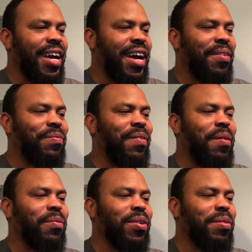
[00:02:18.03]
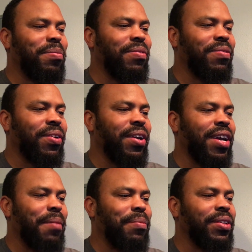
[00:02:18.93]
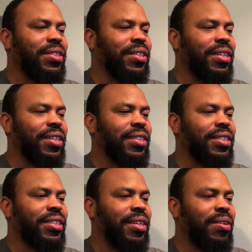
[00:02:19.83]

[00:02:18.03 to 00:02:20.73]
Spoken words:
I'm going to be very happy to see this.